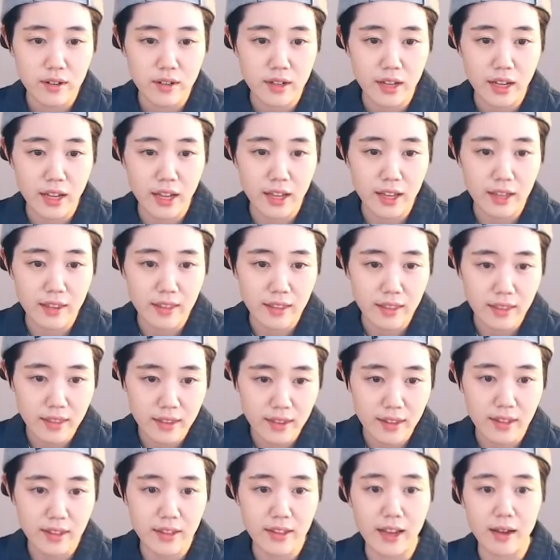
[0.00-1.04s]
and
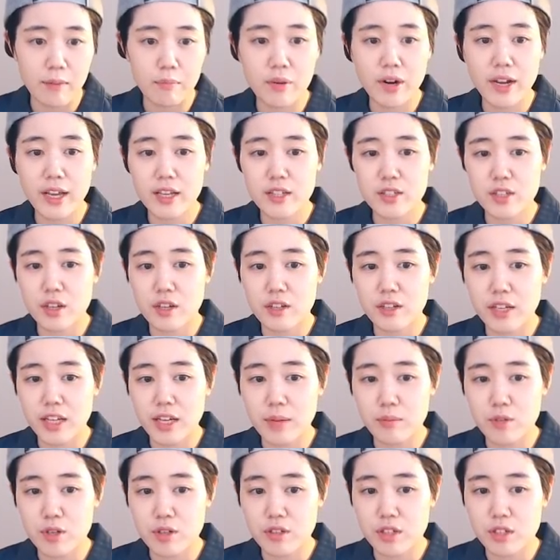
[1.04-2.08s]
yeah, black is gonna
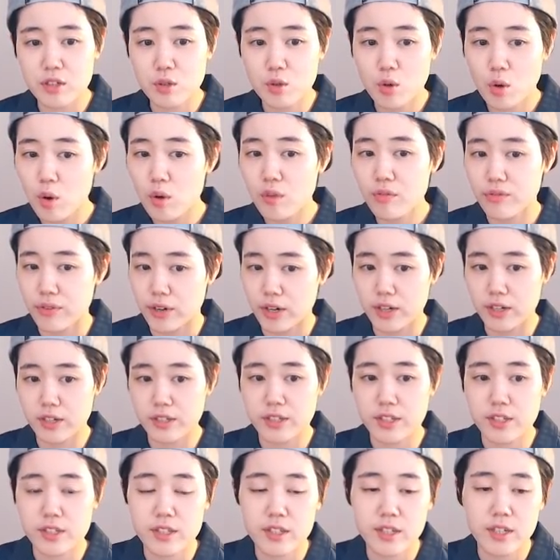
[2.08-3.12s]
capture this core
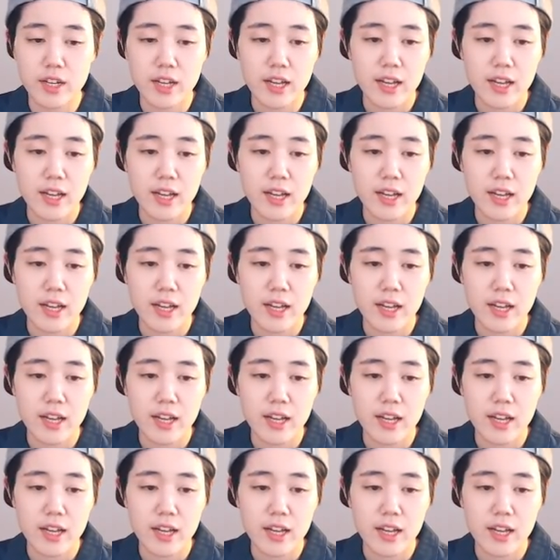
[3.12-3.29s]
first,